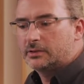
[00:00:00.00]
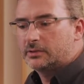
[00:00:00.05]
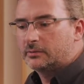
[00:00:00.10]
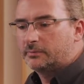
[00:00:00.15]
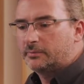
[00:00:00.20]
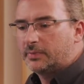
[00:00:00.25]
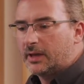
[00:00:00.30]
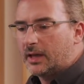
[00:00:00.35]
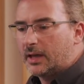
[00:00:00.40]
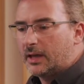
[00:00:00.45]

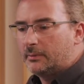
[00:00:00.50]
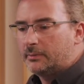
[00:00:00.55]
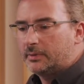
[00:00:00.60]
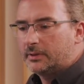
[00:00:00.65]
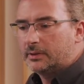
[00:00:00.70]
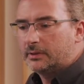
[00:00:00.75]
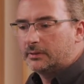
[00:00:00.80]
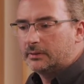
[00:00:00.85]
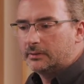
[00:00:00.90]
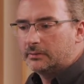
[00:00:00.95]
should be
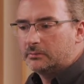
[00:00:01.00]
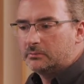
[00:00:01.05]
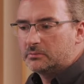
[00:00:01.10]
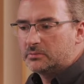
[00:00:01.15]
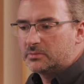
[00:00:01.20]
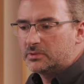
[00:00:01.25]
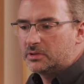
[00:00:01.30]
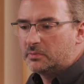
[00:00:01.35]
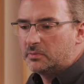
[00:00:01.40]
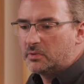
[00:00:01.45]
able,
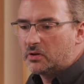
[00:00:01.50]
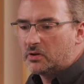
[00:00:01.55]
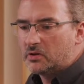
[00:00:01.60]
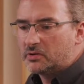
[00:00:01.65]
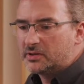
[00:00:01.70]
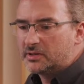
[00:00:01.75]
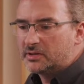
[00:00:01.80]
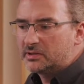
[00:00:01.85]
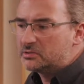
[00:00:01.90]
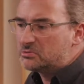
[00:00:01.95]
to be
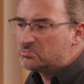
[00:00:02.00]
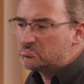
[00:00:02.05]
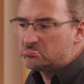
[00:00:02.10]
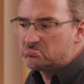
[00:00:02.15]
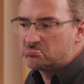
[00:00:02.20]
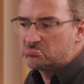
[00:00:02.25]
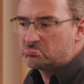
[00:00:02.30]
honest,